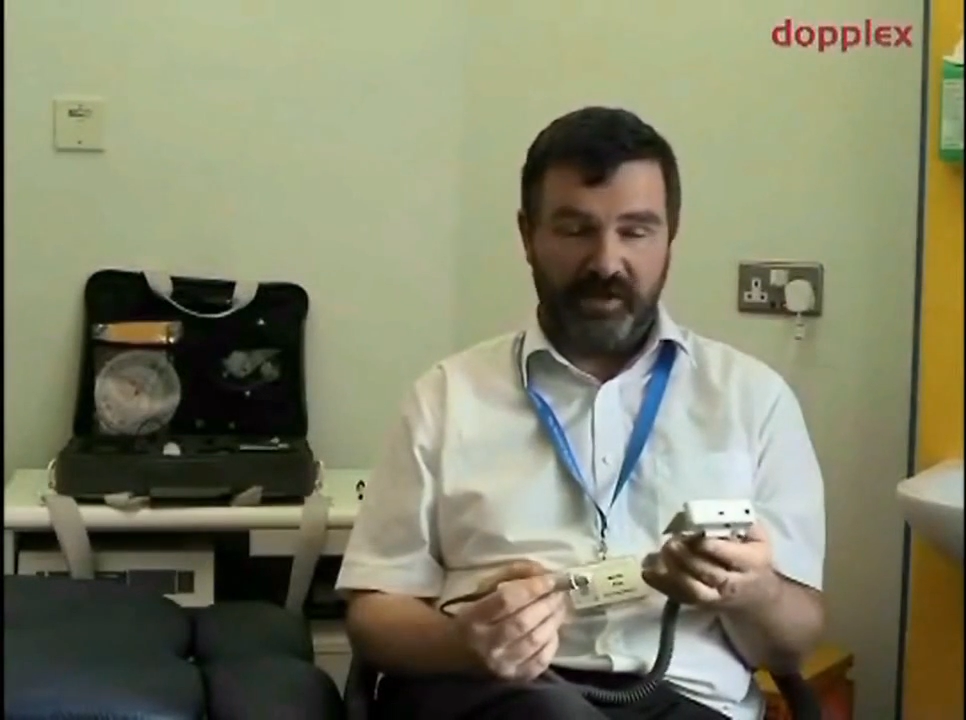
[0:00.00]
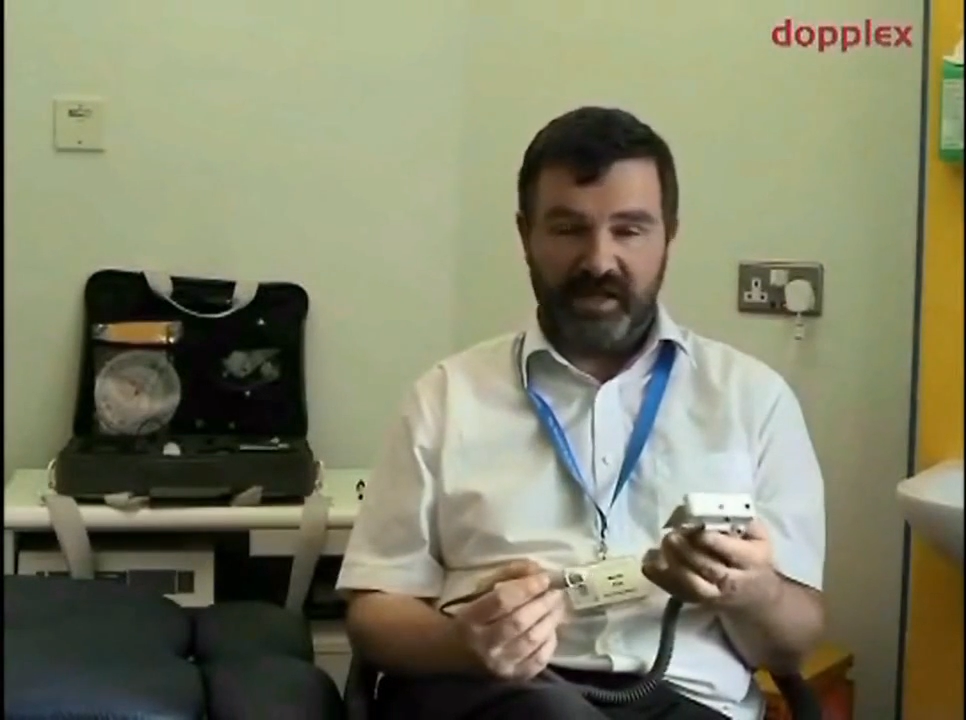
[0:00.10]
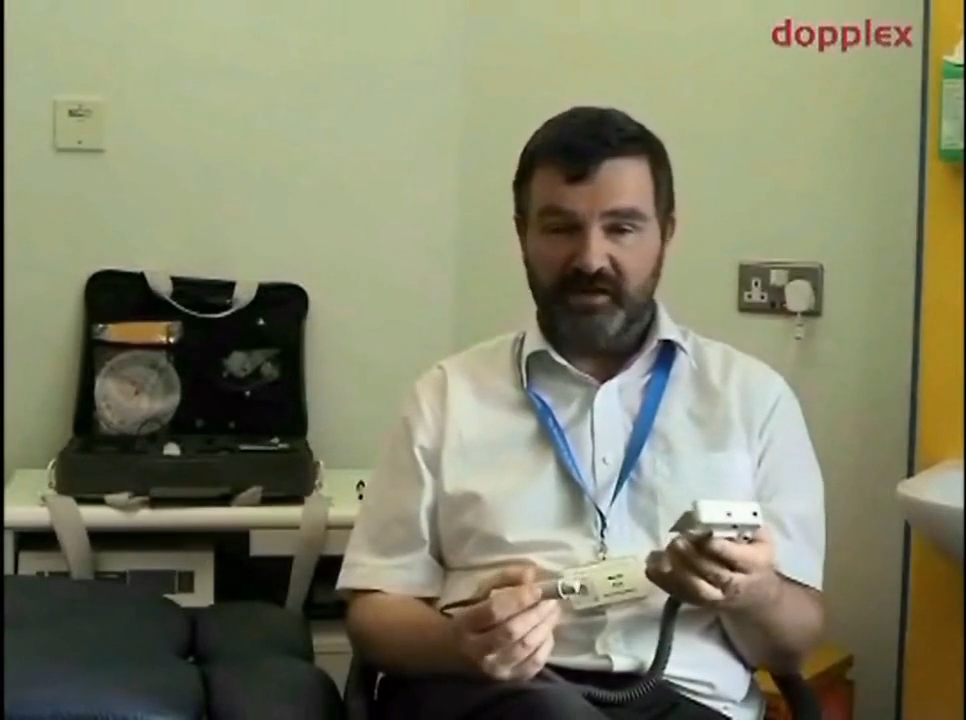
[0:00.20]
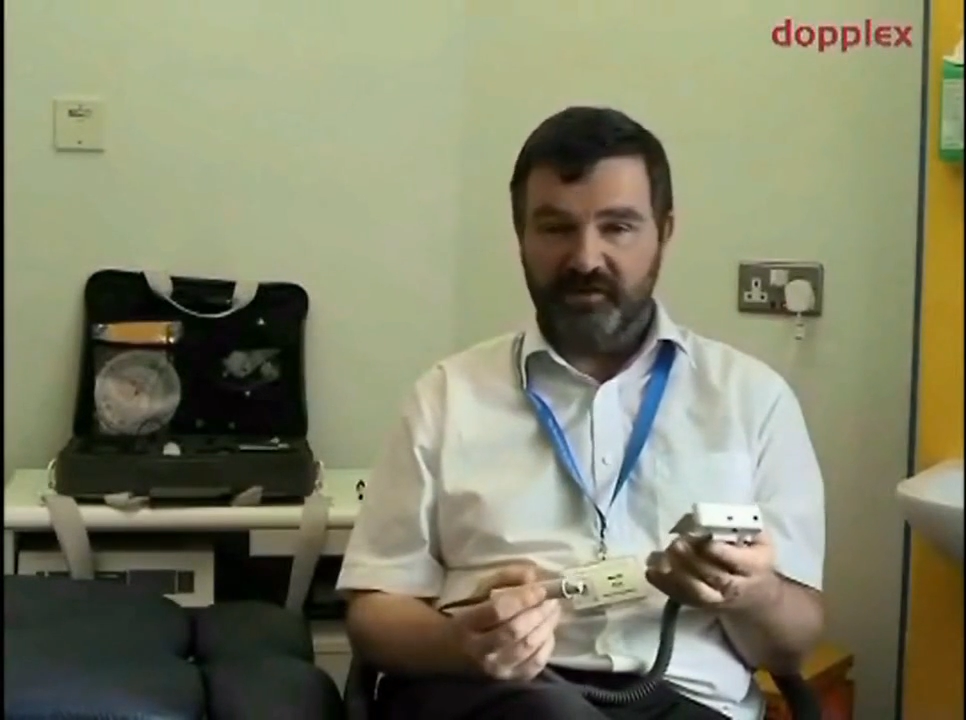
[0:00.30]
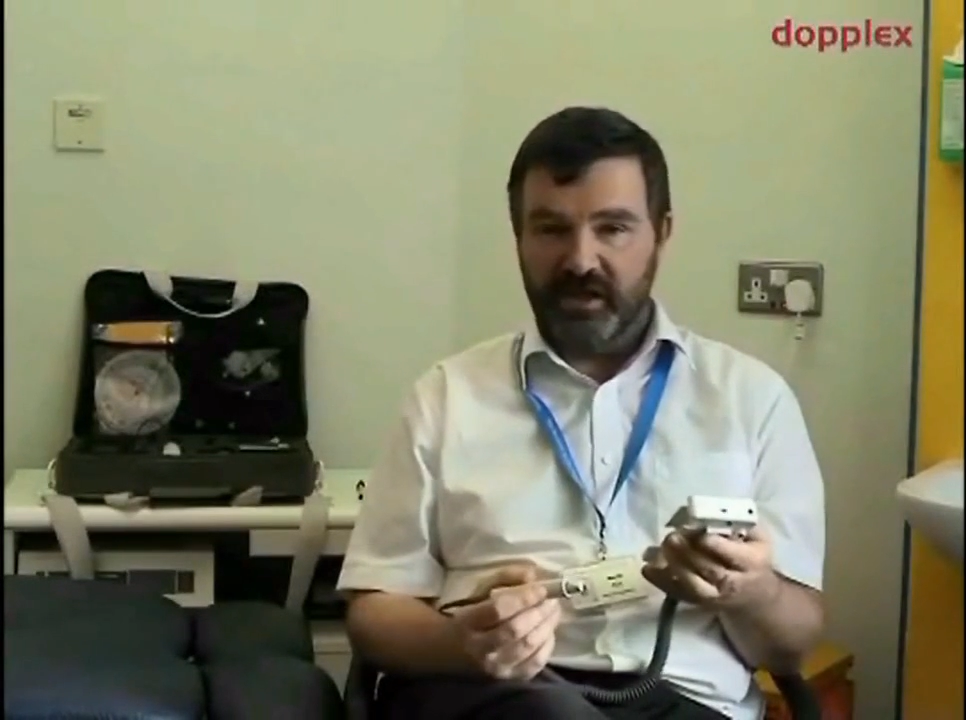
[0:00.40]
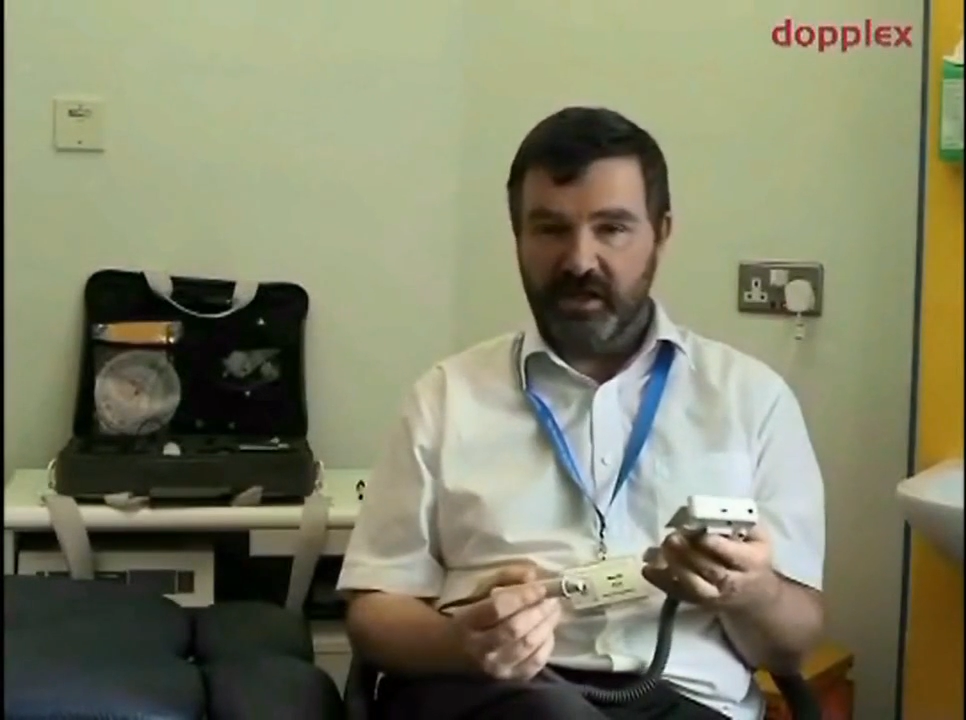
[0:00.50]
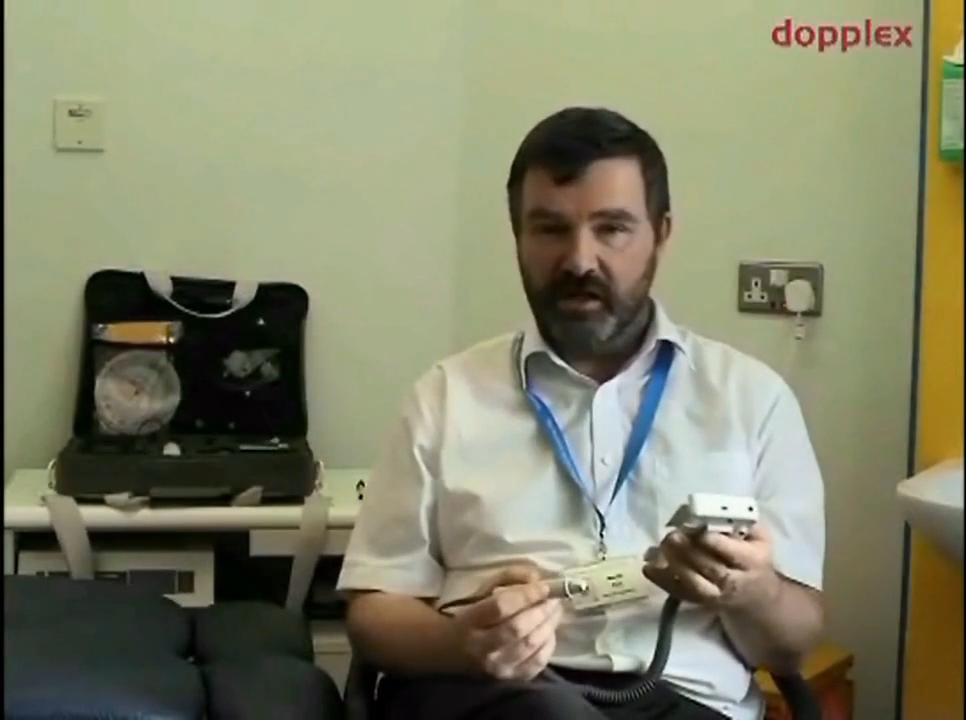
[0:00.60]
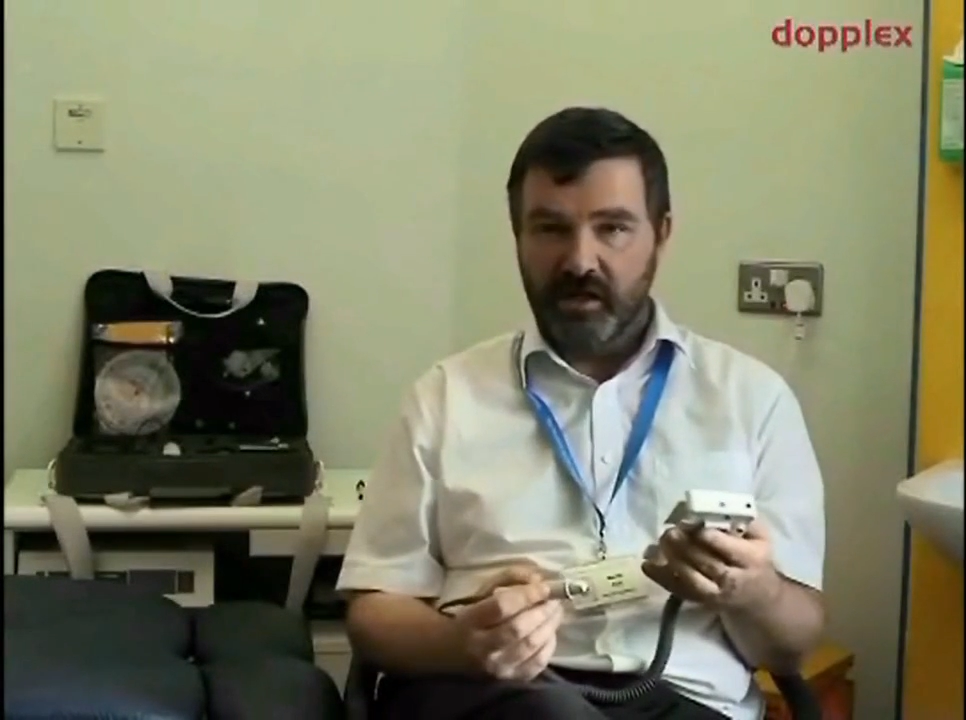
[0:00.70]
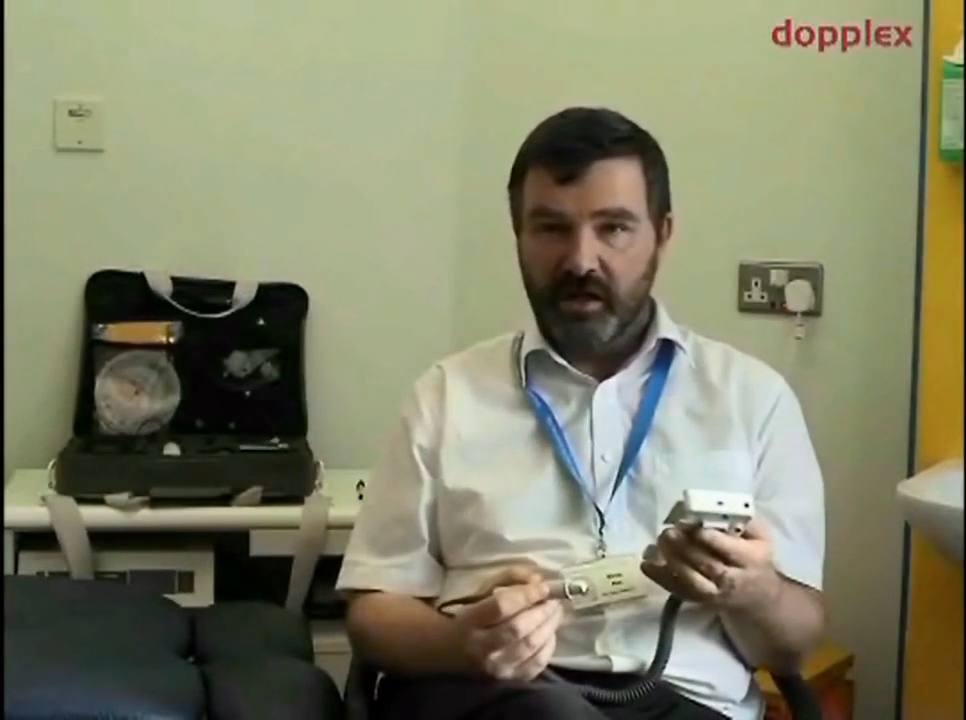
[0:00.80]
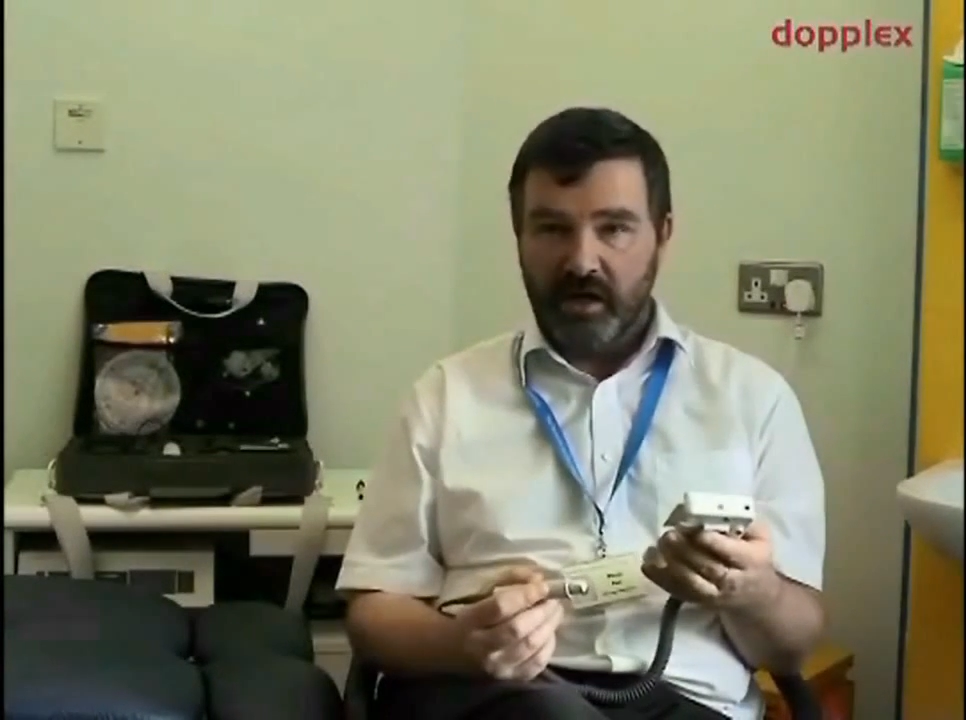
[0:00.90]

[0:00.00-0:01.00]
P A D